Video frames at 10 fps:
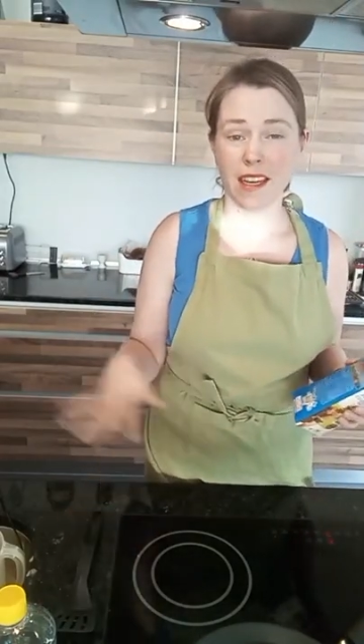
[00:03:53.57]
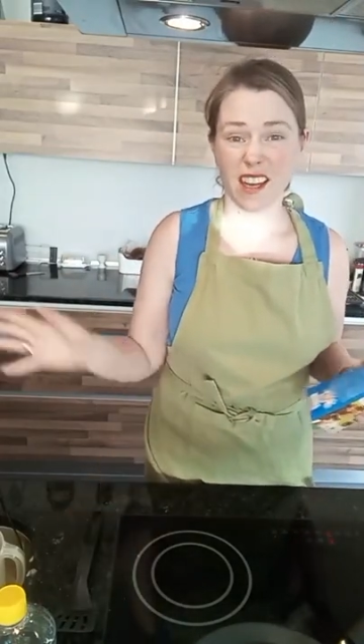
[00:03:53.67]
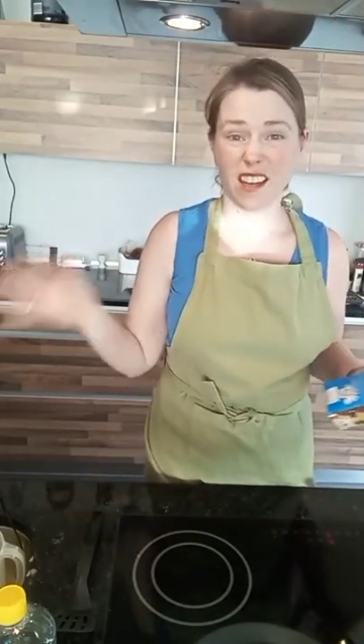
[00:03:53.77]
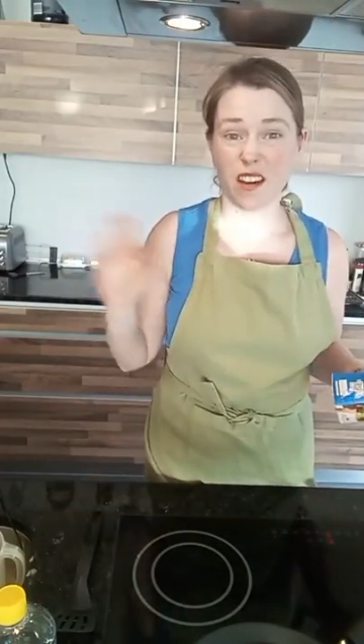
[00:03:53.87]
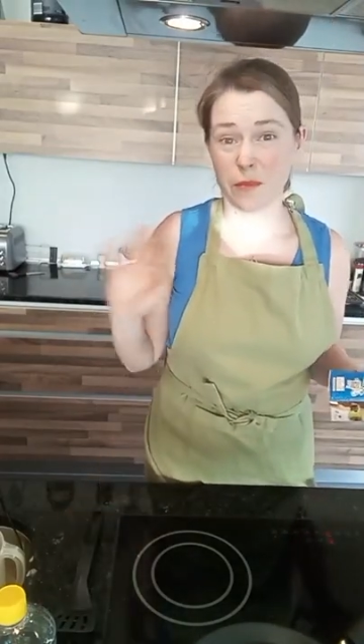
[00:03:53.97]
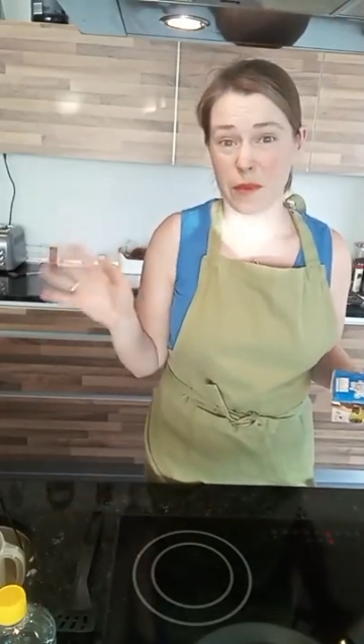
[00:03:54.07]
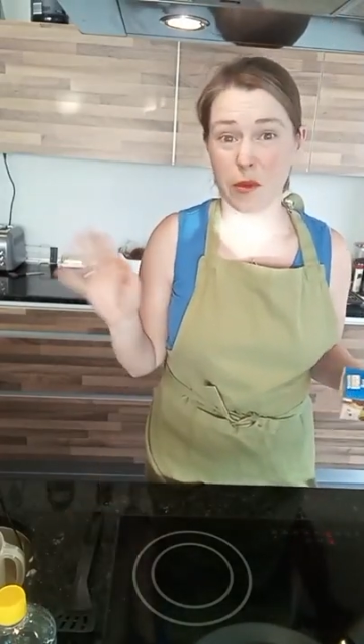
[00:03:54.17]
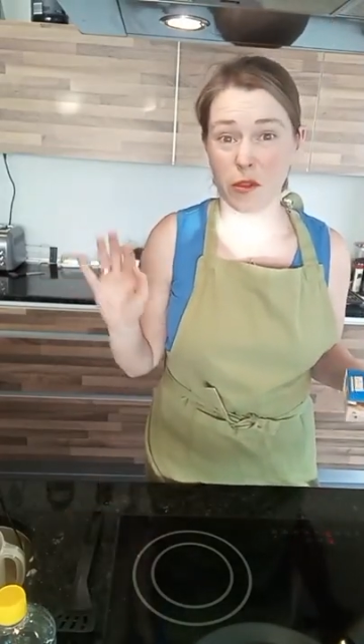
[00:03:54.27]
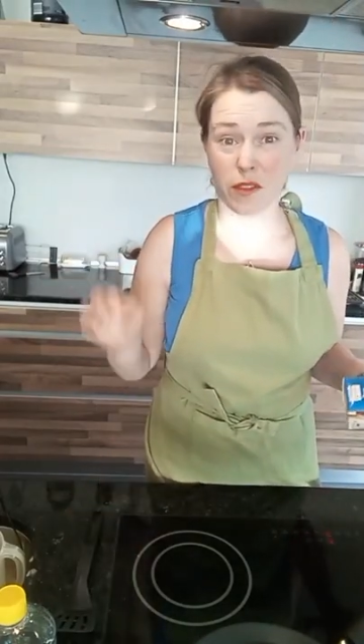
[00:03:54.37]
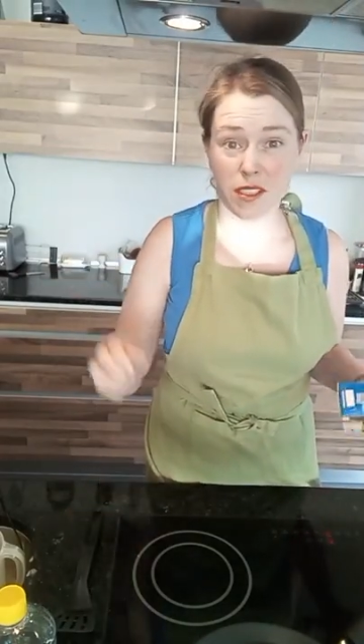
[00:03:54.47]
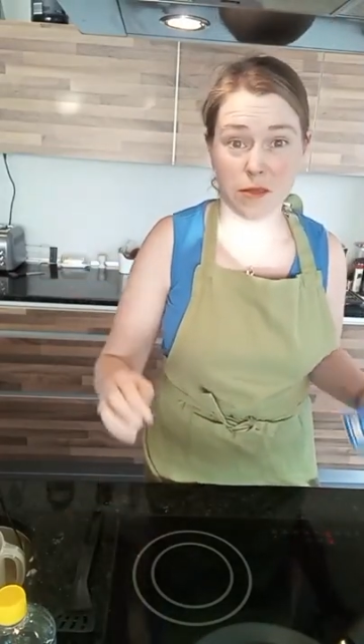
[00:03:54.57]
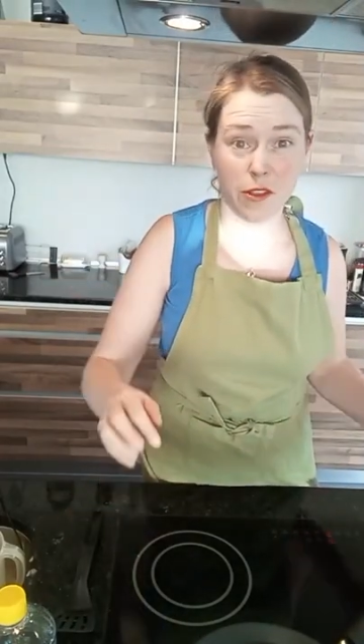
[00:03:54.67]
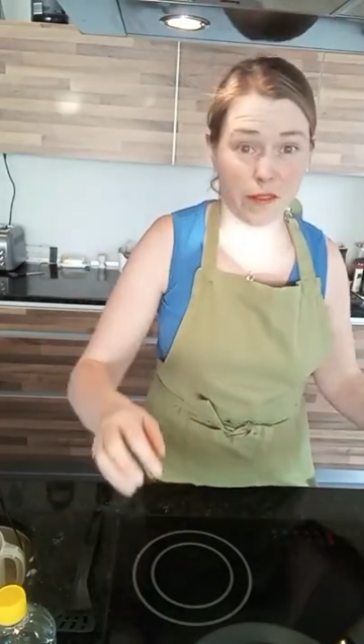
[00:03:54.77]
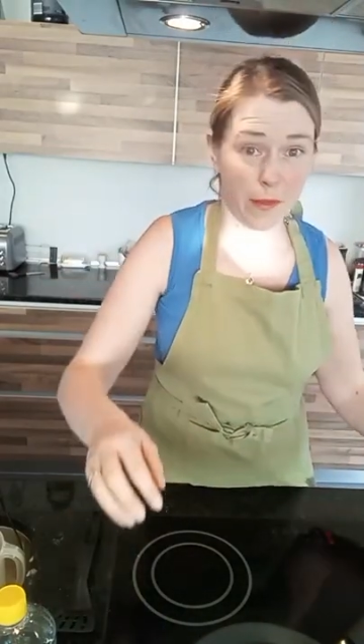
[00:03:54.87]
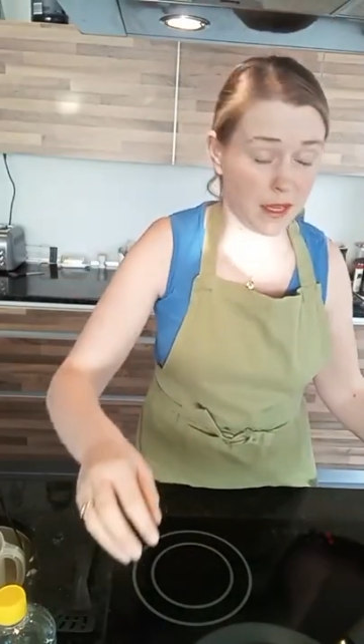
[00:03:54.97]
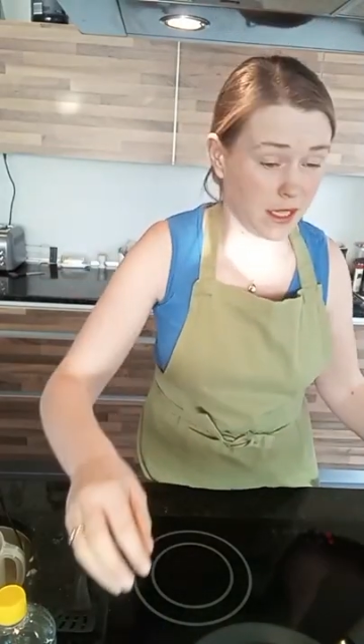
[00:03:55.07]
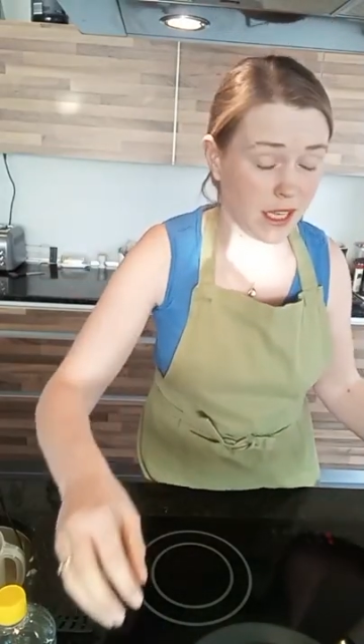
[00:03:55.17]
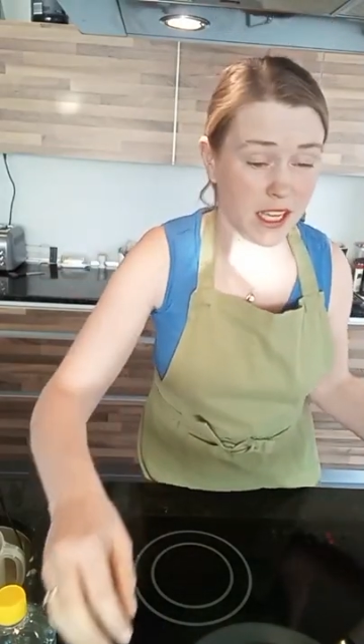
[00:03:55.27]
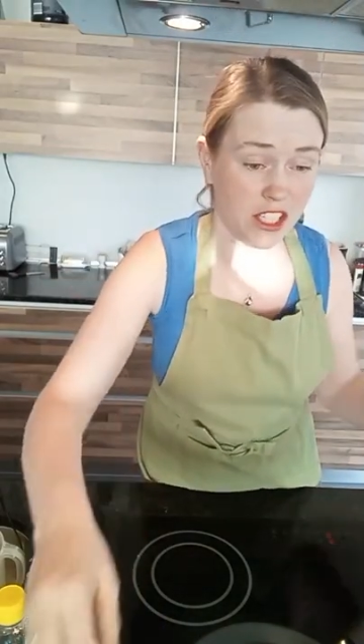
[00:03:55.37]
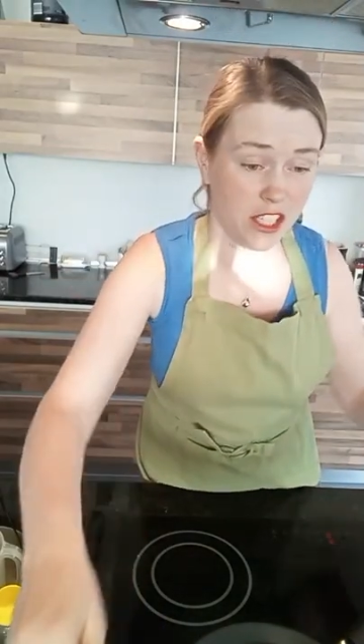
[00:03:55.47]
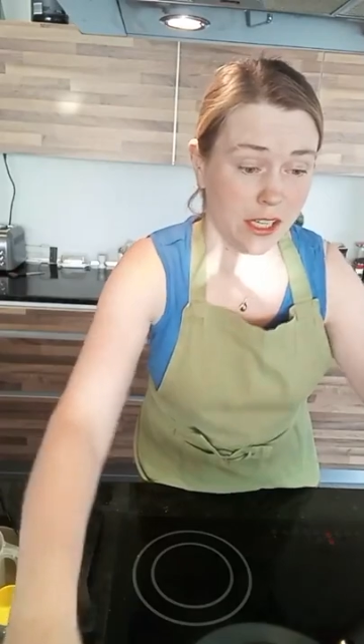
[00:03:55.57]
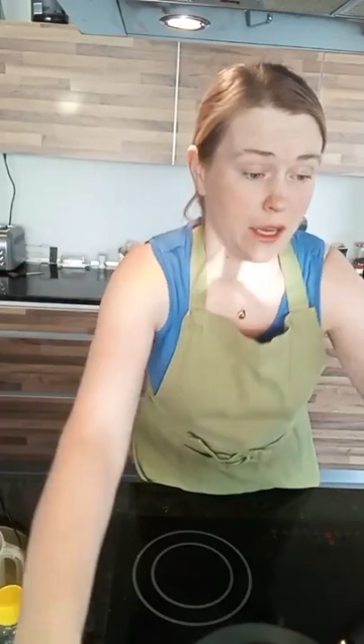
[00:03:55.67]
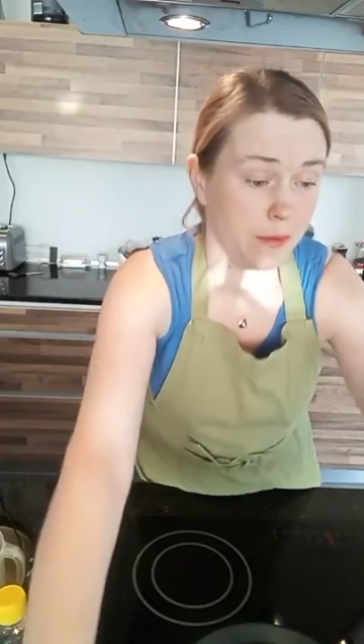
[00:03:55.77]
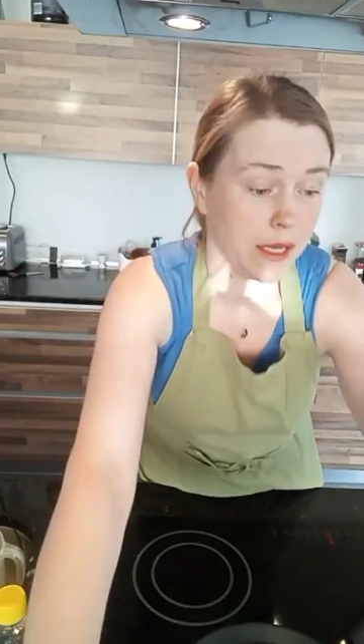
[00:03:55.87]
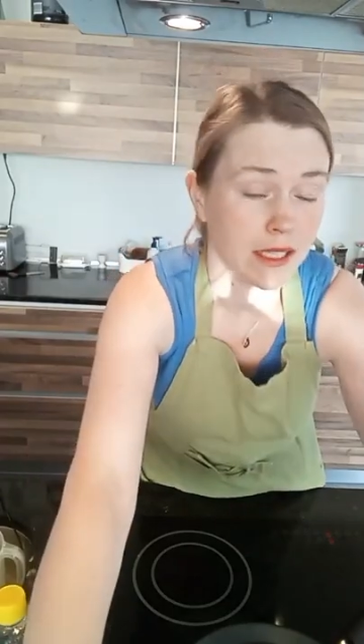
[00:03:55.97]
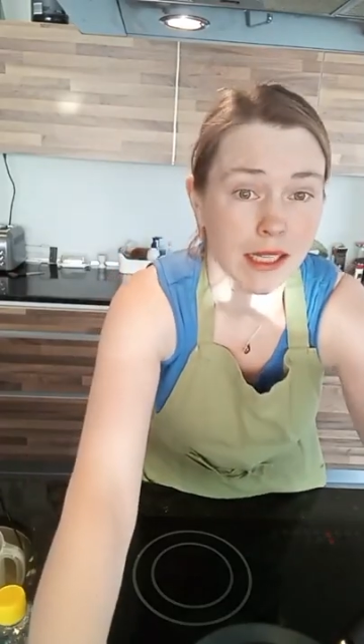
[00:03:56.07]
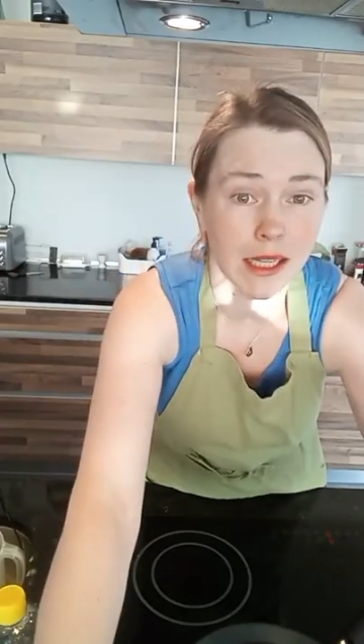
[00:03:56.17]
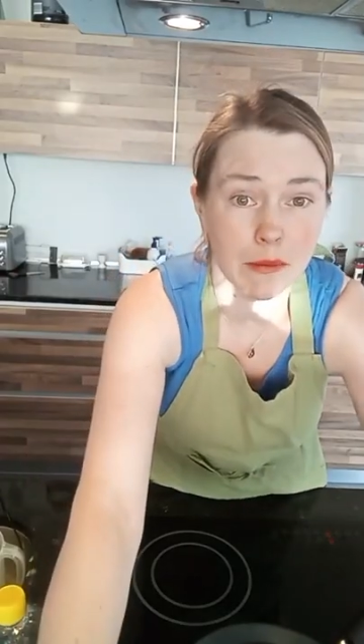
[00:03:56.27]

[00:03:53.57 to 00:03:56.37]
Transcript: I can't be bothered to move it back to the kitchen again, basically.